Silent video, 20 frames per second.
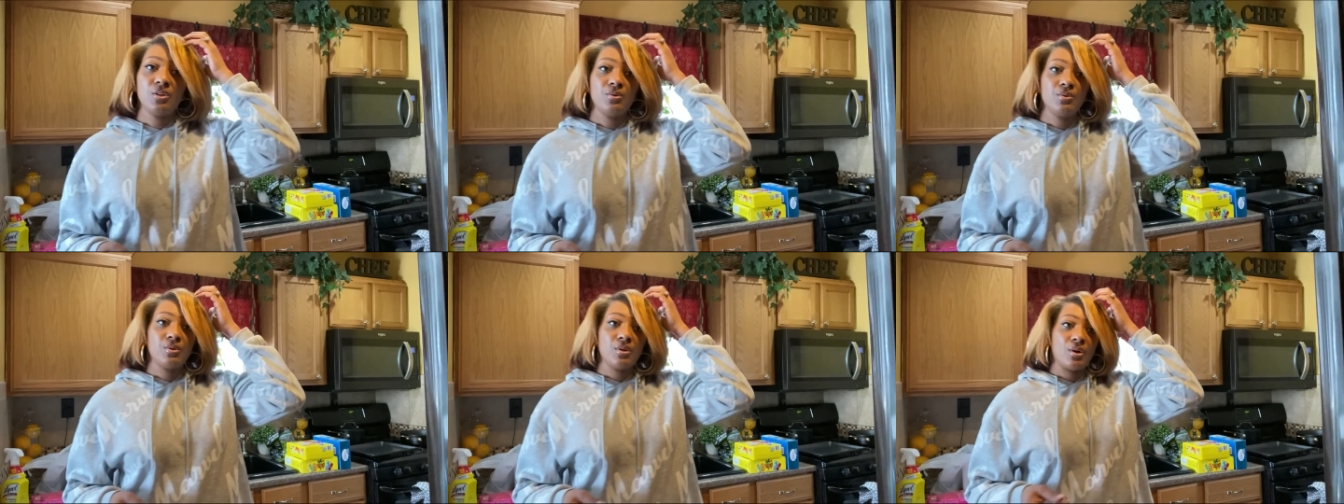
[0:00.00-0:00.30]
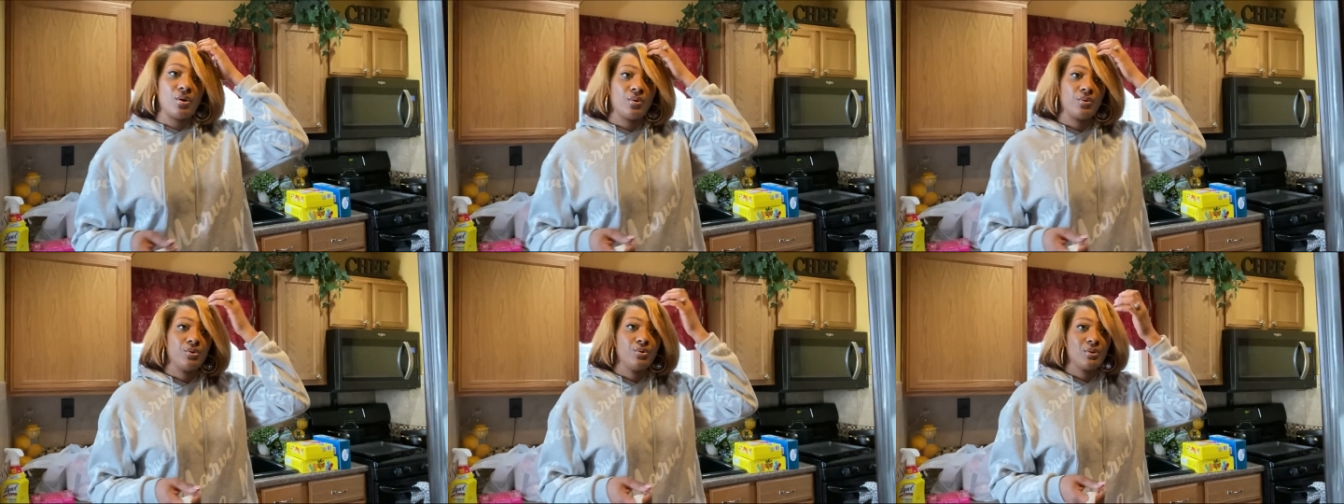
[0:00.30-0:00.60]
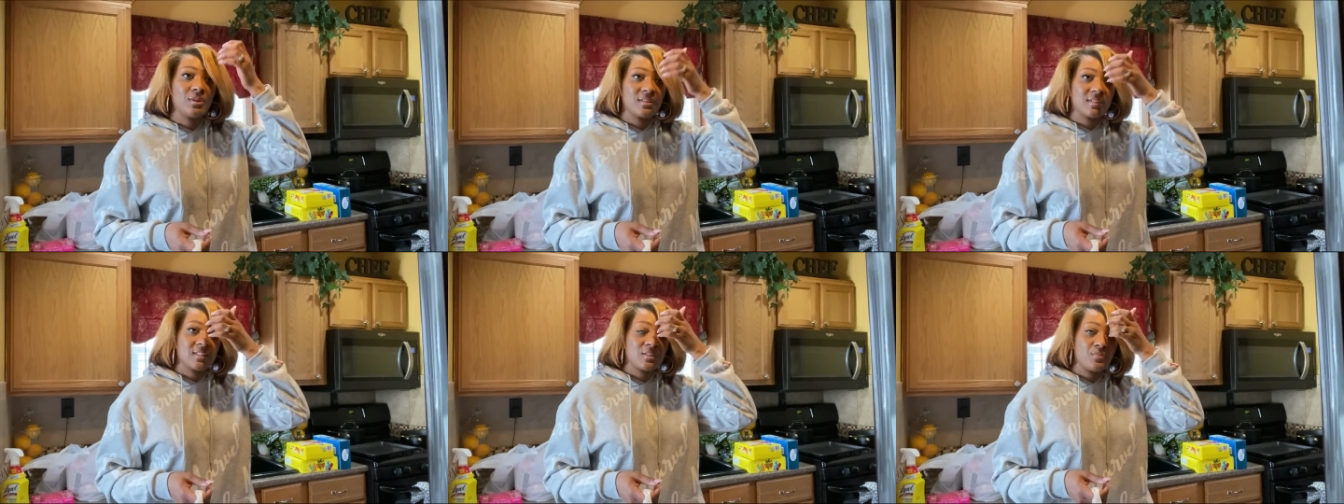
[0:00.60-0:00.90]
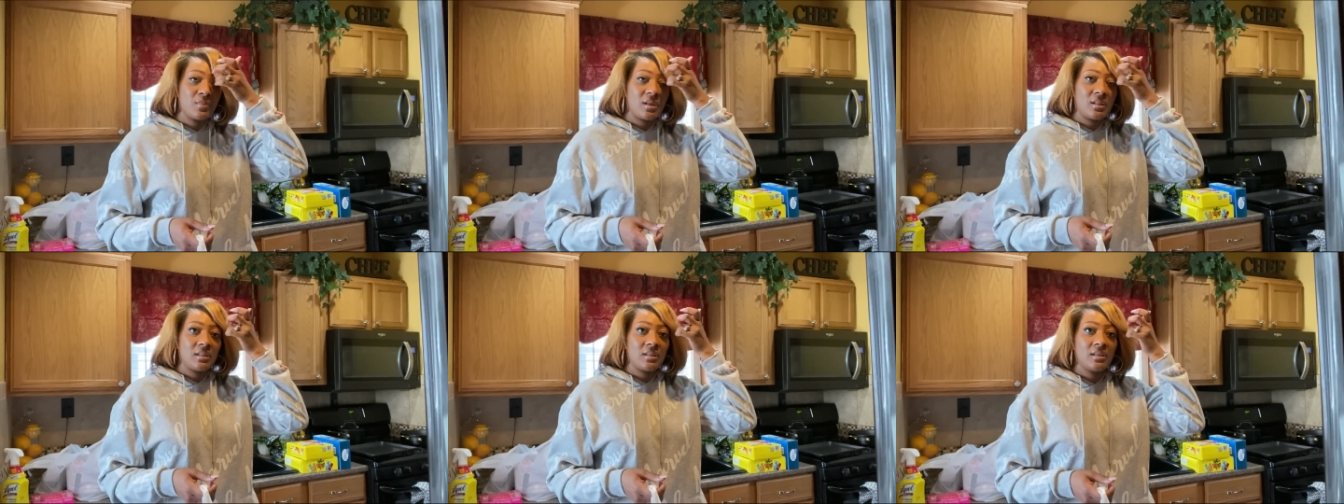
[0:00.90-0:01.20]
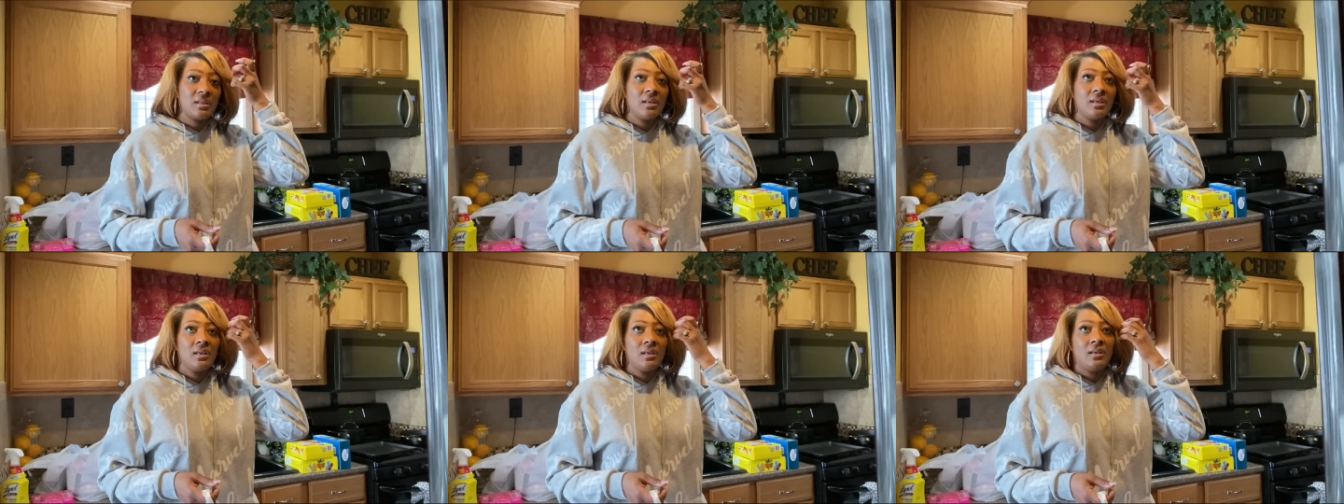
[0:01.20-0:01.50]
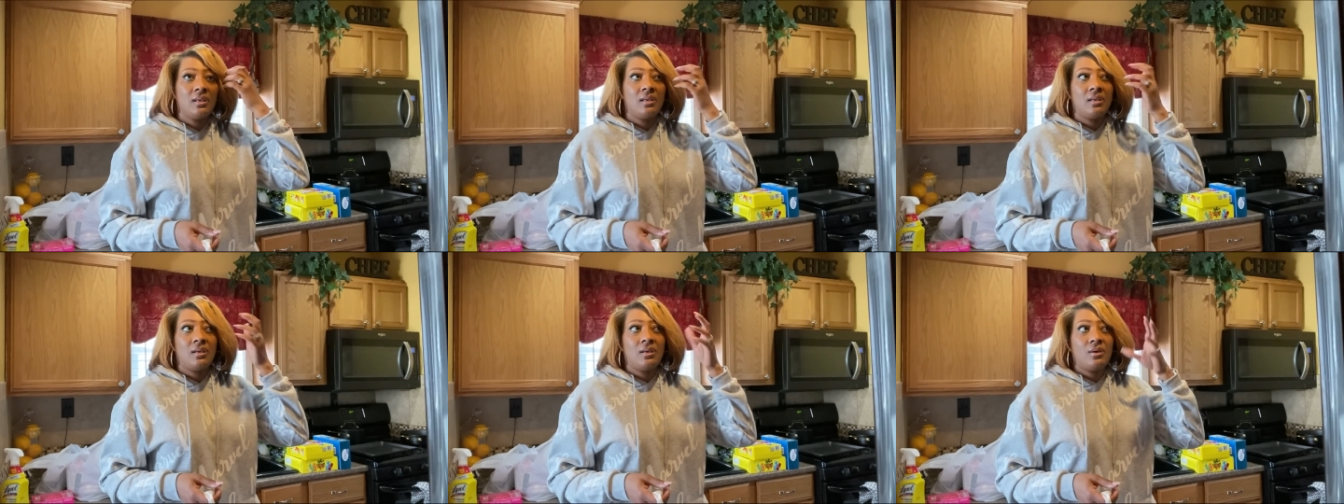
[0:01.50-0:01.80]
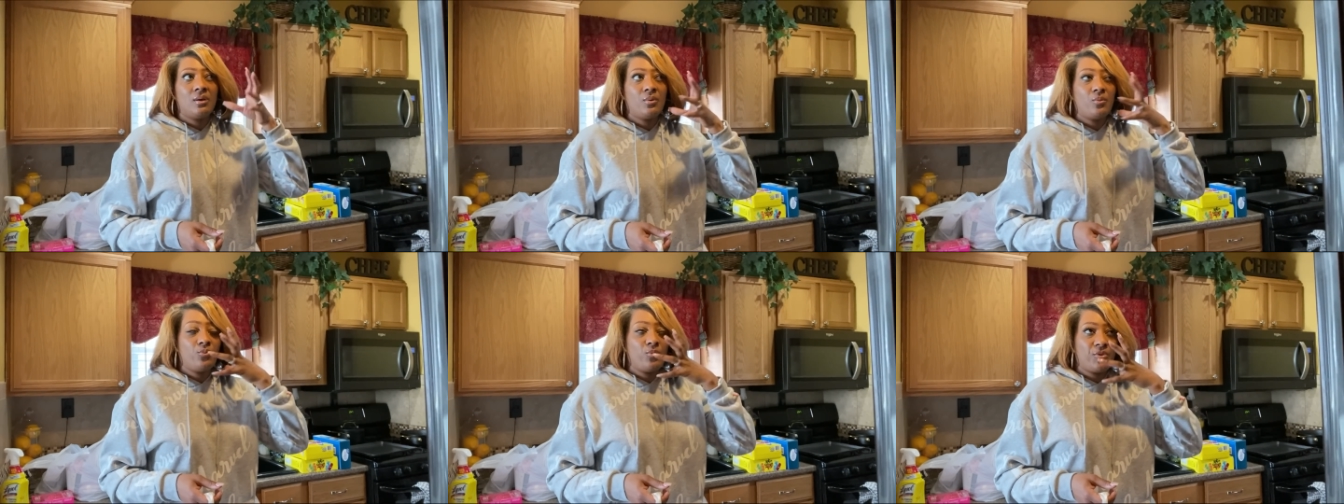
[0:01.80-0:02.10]
you know, you can smell it
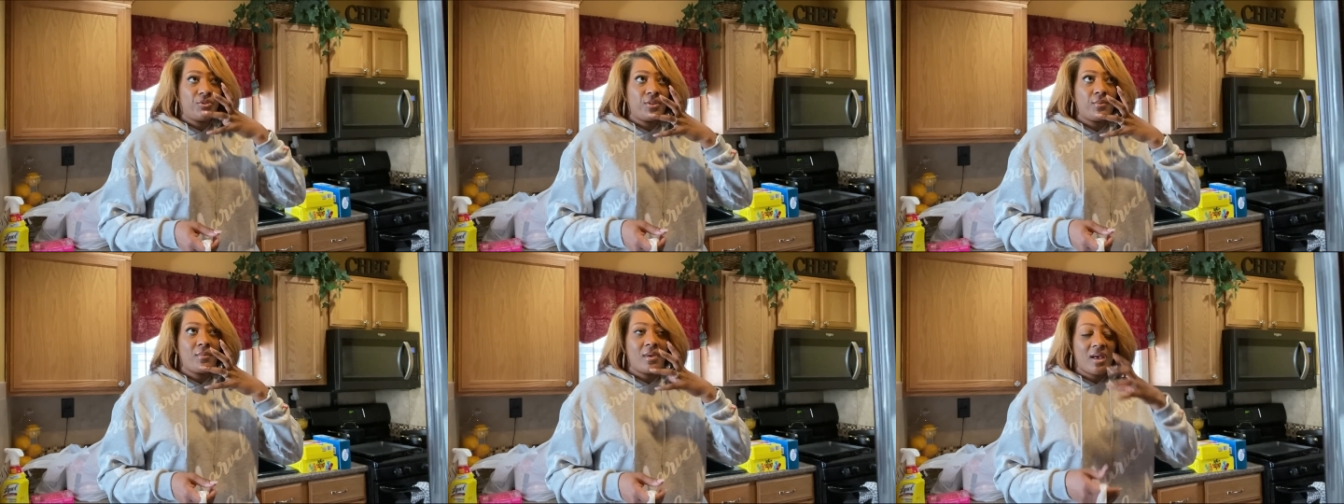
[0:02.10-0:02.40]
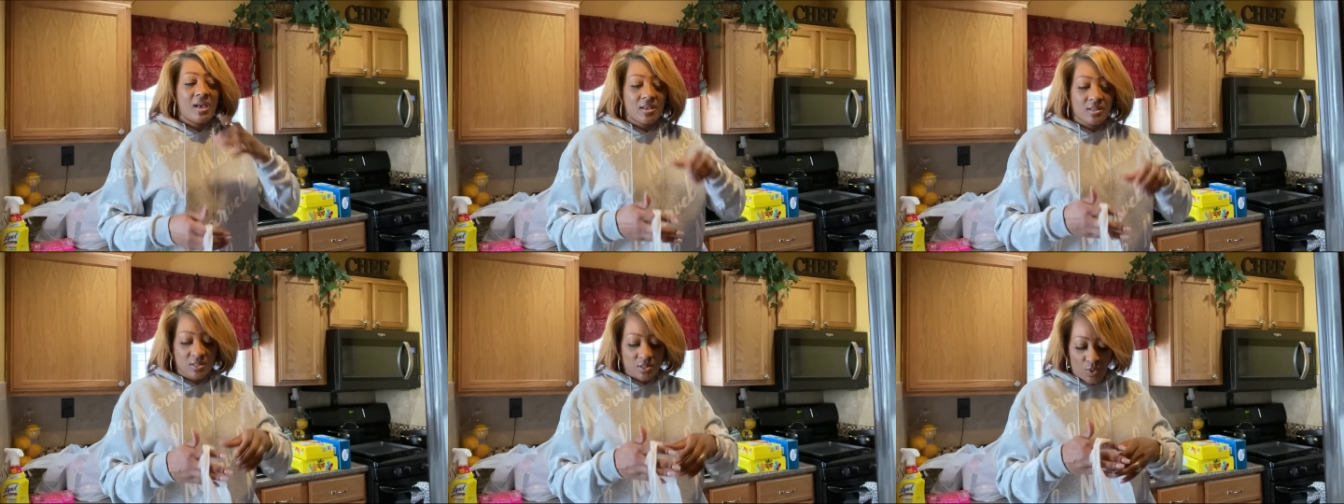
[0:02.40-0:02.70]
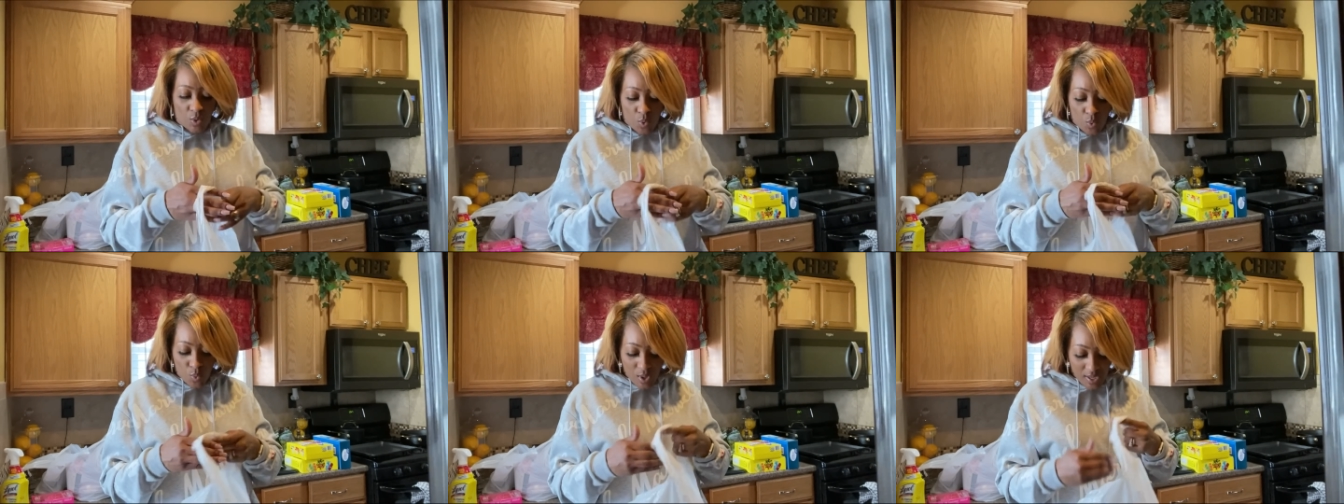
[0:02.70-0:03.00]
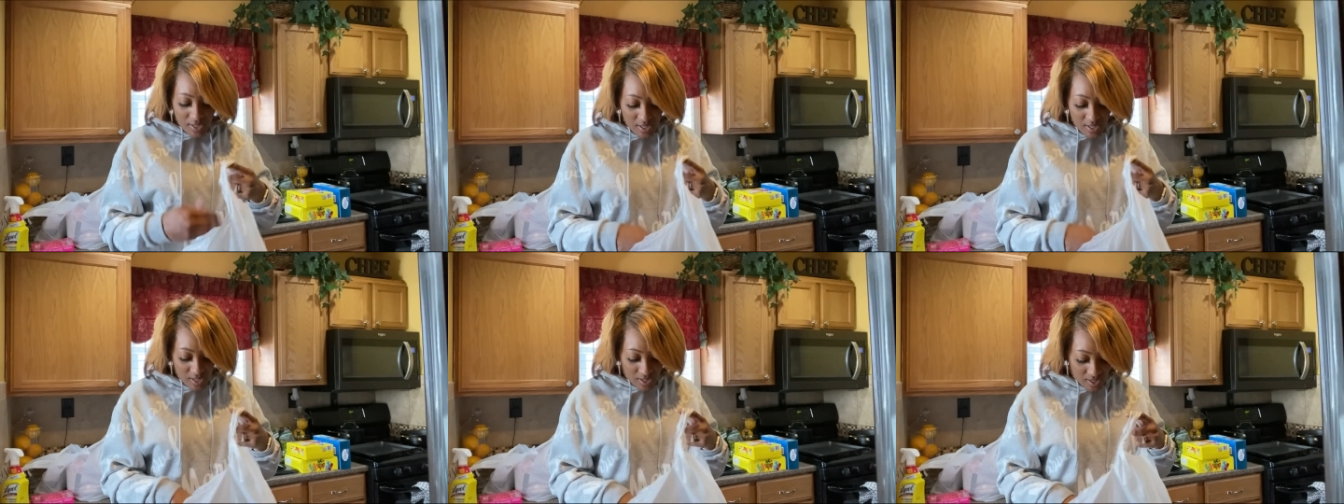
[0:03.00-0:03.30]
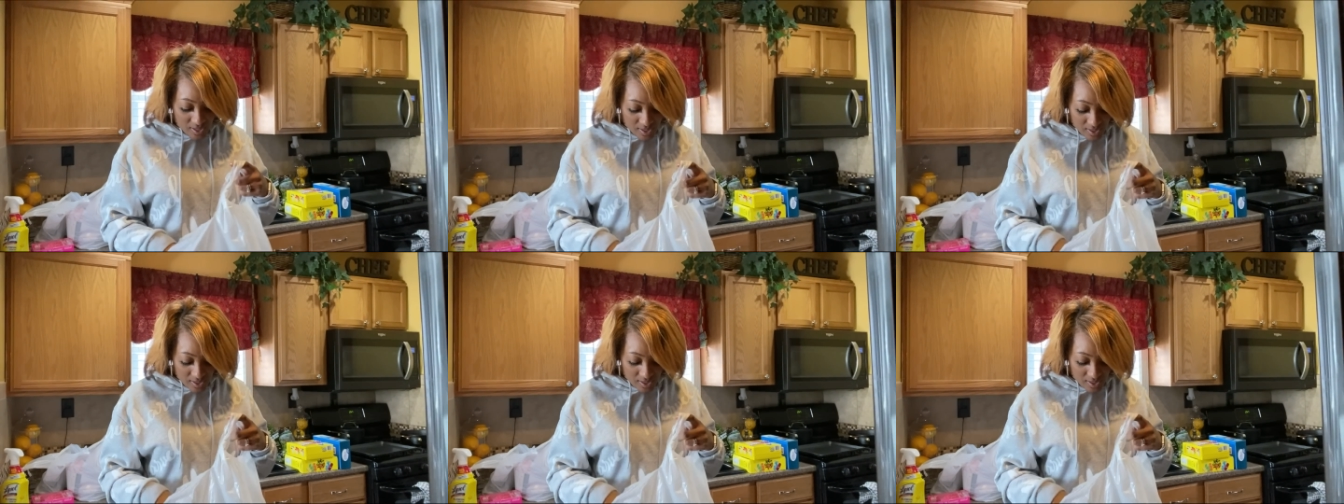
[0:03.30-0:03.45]
with the mask on.